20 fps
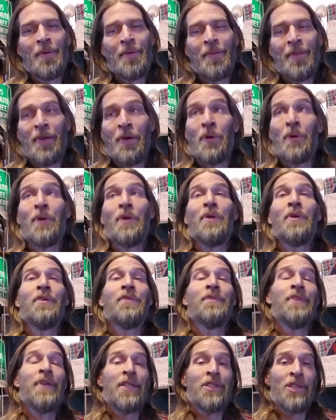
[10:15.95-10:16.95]
The
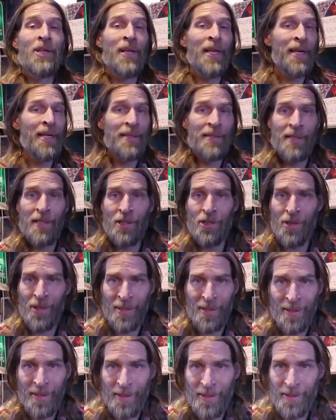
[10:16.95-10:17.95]
old vigilante
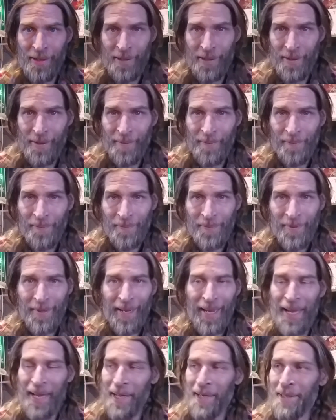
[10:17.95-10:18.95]
justice.
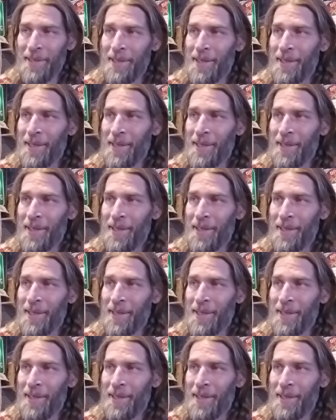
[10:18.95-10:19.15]
And